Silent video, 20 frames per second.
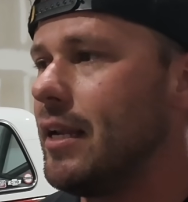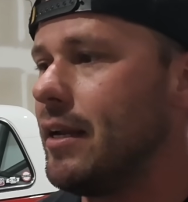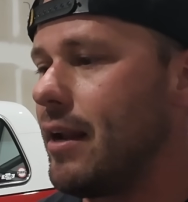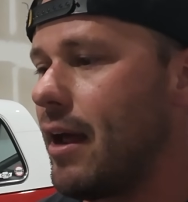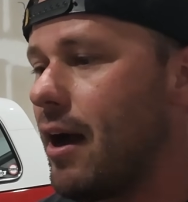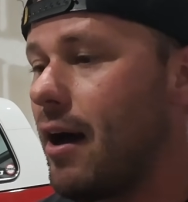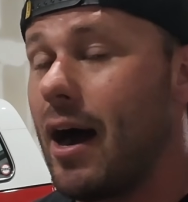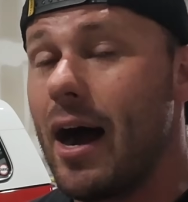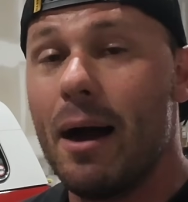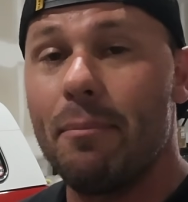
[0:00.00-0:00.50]

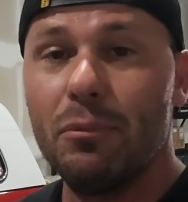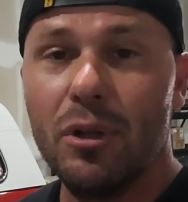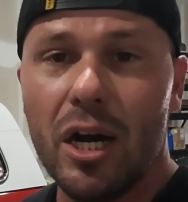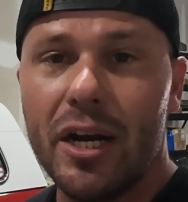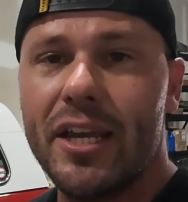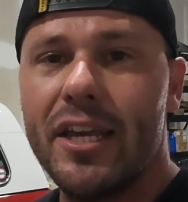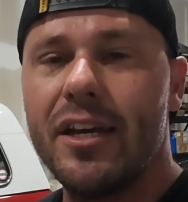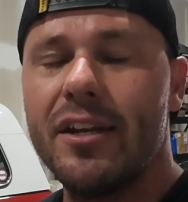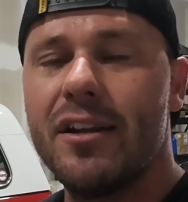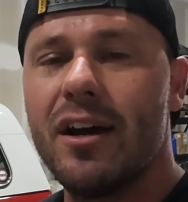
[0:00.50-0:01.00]
Now, I'm
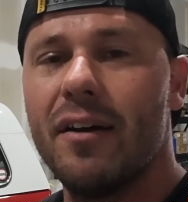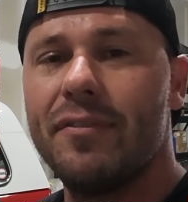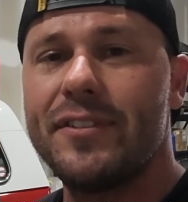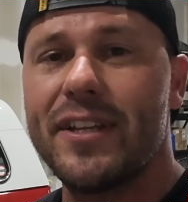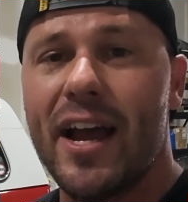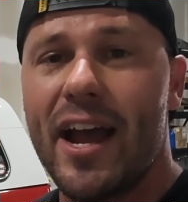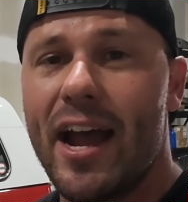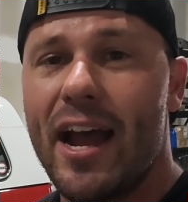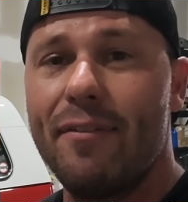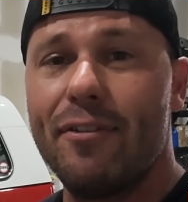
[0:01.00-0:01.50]
lucky enough
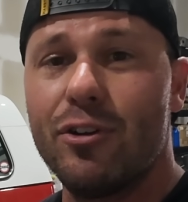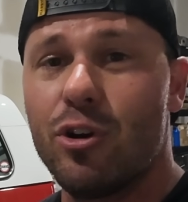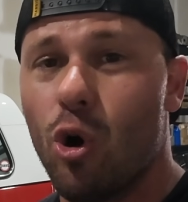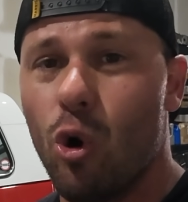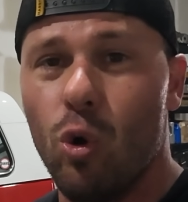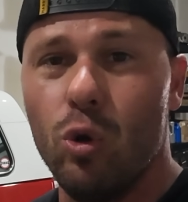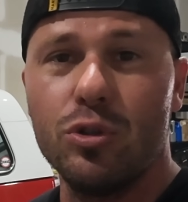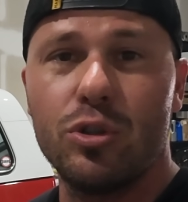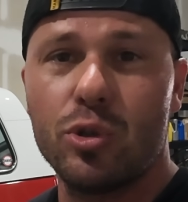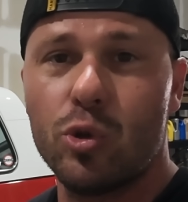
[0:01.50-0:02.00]
to have an
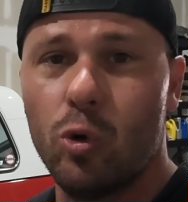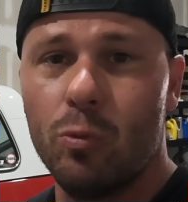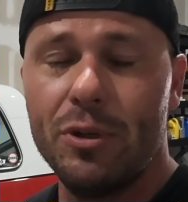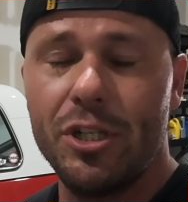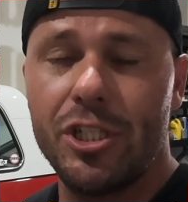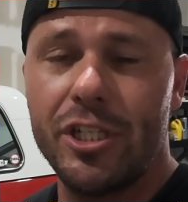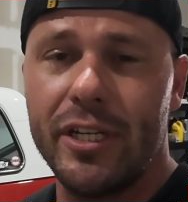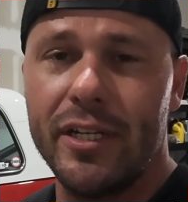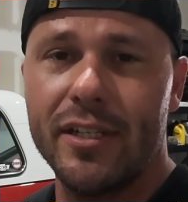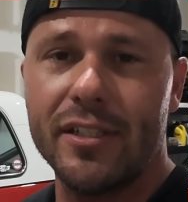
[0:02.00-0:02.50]
old school
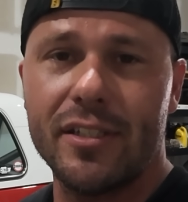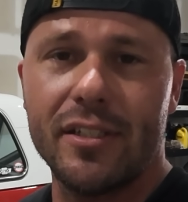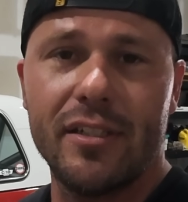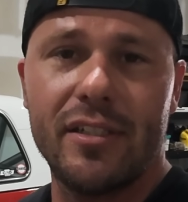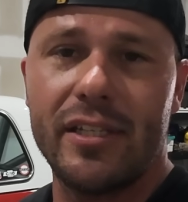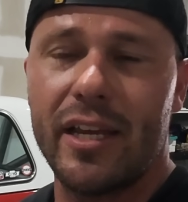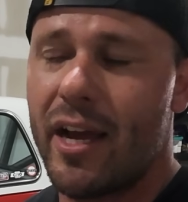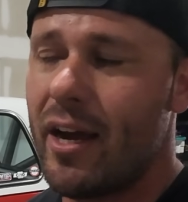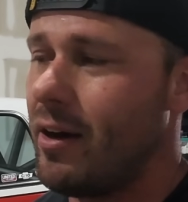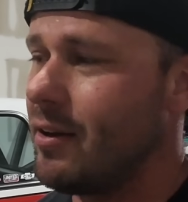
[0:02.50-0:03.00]
machinist in
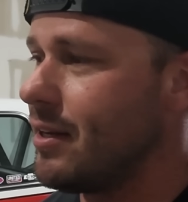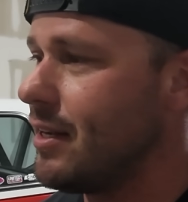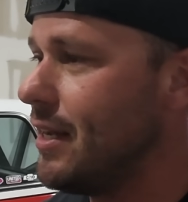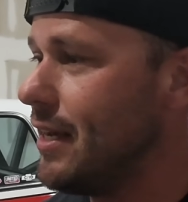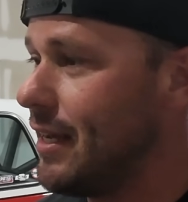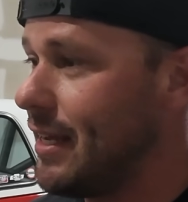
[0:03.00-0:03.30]
town.